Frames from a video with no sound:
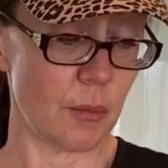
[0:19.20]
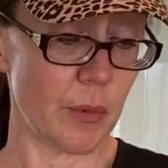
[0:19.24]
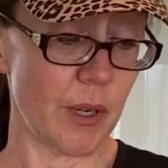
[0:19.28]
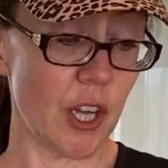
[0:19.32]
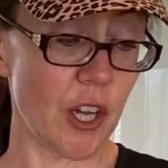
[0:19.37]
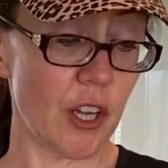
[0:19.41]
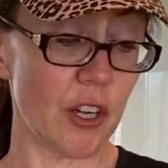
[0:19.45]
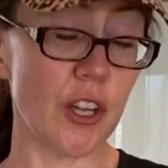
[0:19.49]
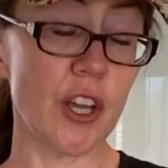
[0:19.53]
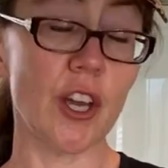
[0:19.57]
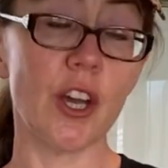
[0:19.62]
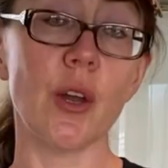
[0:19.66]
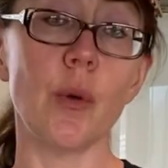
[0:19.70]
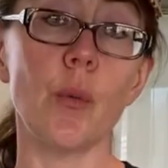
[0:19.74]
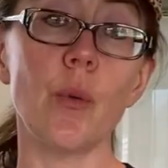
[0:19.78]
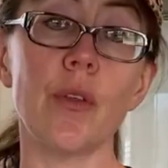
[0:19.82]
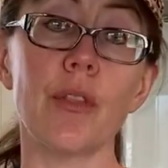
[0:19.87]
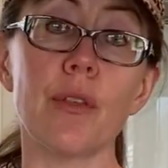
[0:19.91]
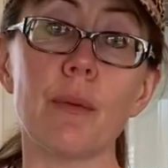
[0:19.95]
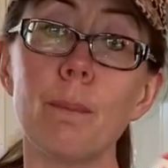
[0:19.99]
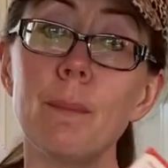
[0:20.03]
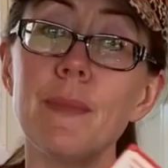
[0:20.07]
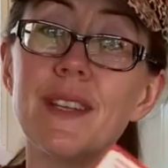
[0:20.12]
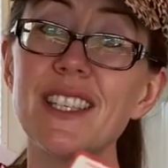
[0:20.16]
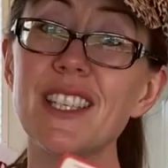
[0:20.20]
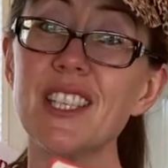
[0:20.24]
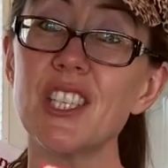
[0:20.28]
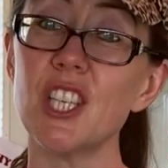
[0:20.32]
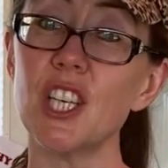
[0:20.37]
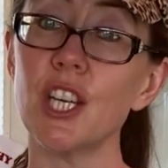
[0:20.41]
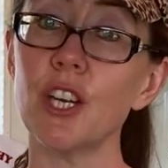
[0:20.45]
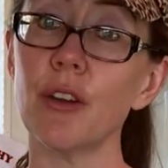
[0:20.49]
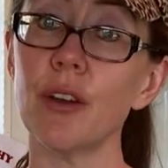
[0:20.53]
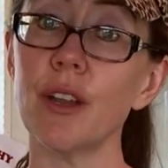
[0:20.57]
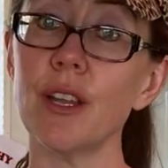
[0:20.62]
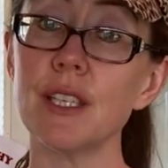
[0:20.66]
we're going to go with
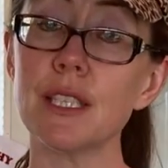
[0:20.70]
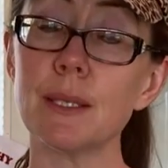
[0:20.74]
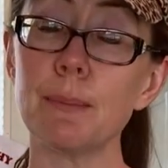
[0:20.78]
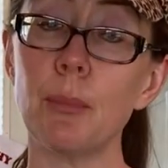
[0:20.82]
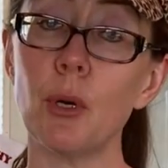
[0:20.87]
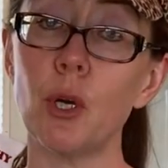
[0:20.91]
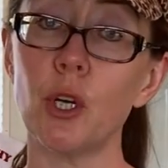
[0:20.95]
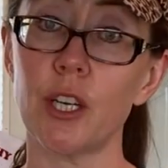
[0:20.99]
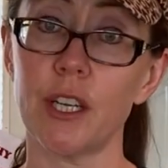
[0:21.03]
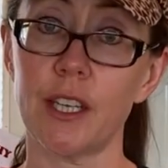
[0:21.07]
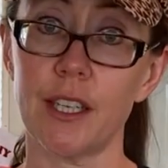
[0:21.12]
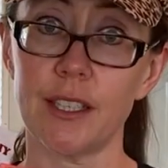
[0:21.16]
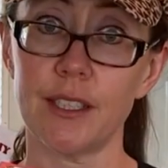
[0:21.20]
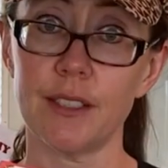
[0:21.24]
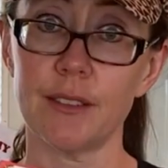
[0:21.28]
mysterious pudding.